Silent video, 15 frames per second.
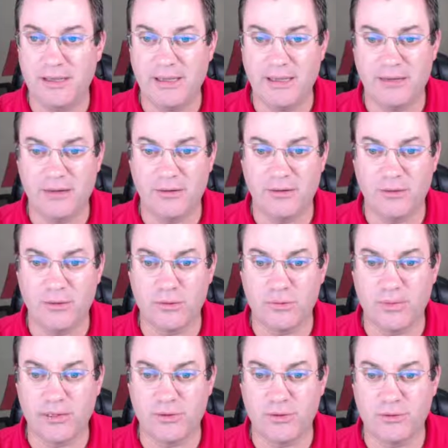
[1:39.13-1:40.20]
in
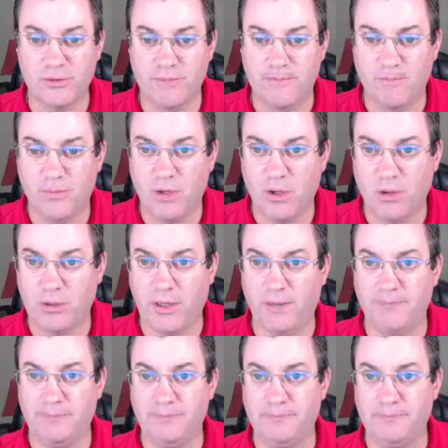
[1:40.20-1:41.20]
those measures. Okay.